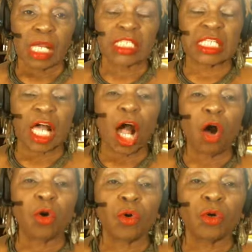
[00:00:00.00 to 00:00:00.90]

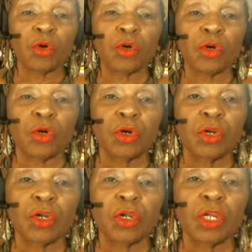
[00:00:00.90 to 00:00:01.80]
So
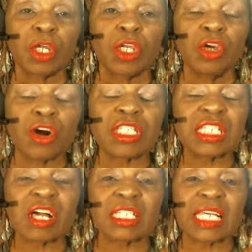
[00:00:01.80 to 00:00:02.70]
your
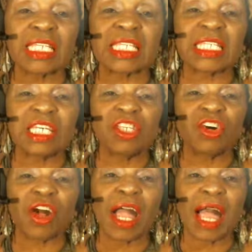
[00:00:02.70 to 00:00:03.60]
success is in
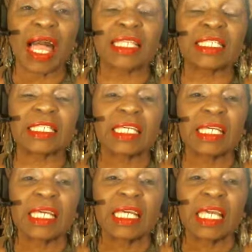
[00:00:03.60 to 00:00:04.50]
your hands.
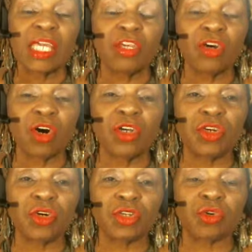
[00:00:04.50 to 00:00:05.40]
You,
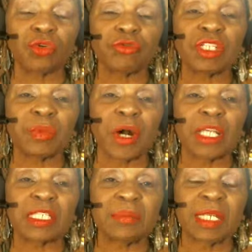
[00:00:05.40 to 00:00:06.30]
you took
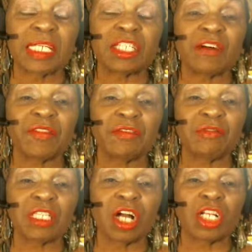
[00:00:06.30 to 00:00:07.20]
responsibility of the
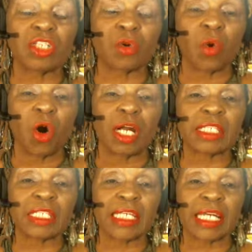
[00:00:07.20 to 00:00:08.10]
result you
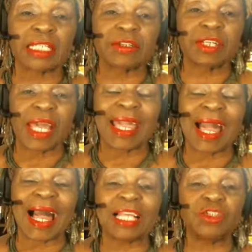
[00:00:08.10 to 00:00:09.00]
wanted
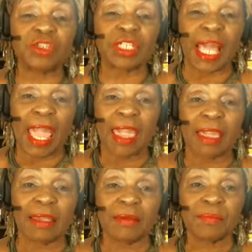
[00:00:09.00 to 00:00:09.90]
yesterday and today